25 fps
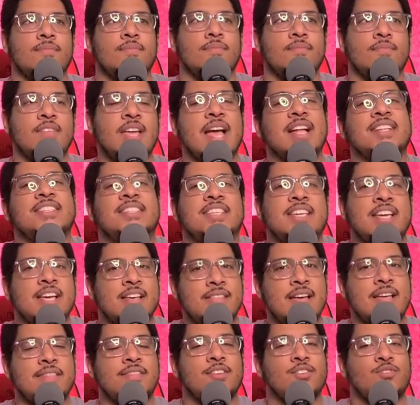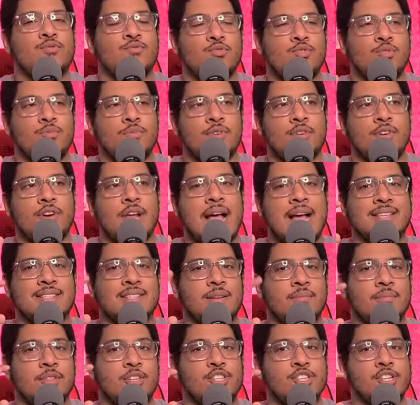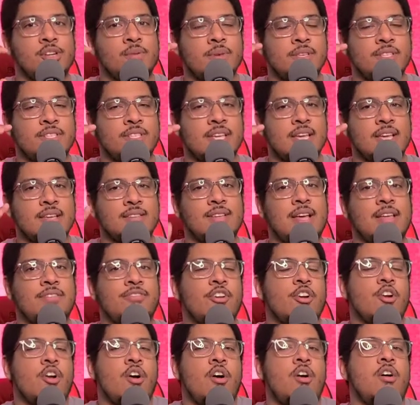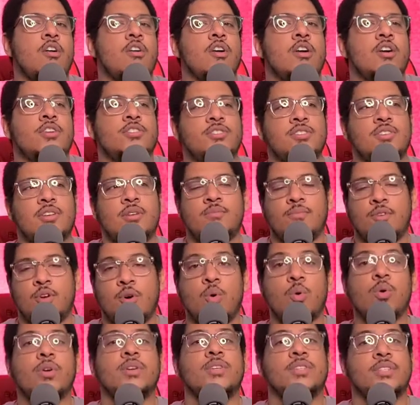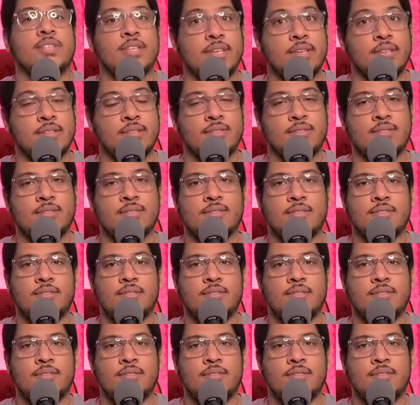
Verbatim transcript: the idea that this rumor has some legitimacy is that there are some court scenes